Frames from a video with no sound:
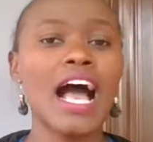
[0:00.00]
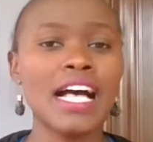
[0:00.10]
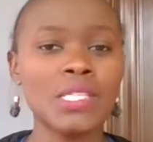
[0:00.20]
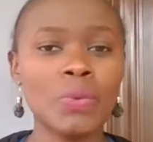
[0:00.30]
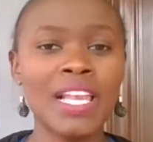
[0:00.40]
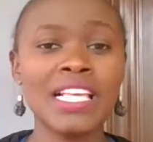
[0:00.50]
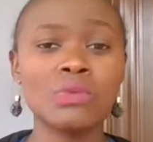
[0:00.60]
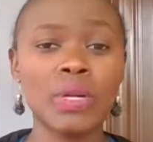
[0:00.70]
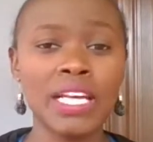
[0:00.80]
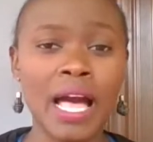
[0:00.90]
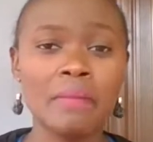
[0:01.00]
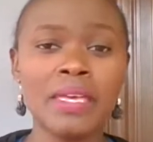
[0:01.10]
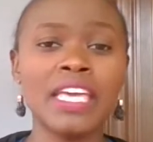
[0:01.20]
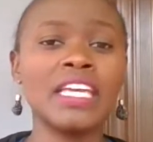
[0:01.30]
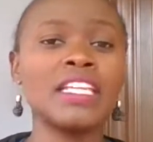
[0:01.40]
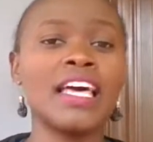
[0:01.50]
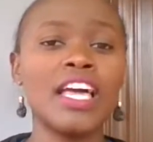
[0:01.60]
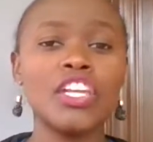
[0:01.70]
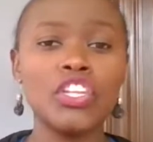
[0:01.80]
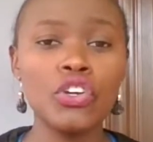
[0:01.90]
as well as welcoming in
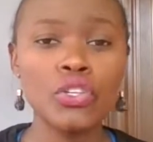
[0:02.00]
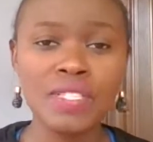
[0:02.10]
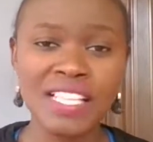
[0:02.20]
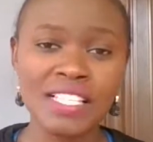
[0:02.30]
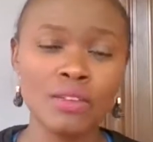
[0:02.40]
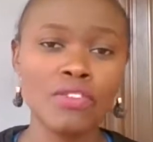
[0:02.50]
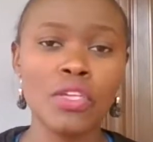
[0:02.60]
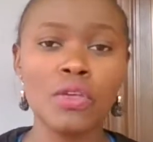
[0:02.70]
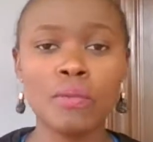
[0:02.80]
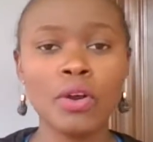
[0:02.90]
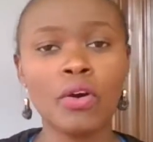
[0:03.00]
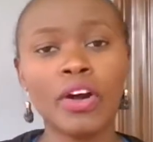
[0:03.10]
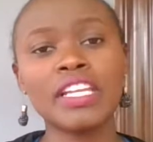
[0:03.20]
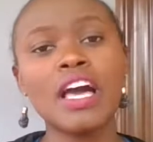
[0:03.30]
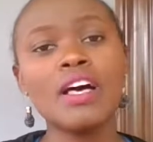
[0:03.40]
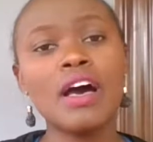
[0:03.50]
new users of the Ubricoin,